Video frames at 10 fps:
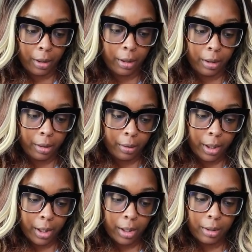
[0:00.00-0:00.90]

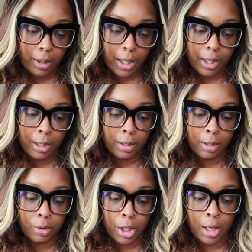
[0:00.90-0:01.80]
okay, okay.
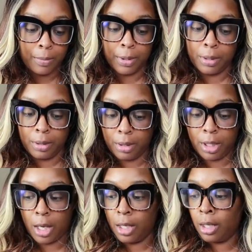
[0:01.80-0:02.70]
No shade, but
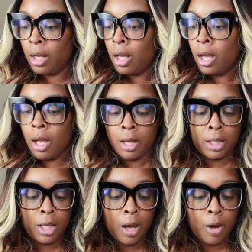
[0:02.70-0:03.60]
shade.
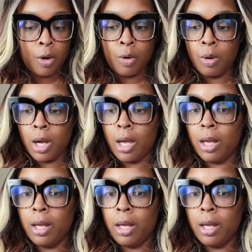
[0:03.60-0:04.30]
So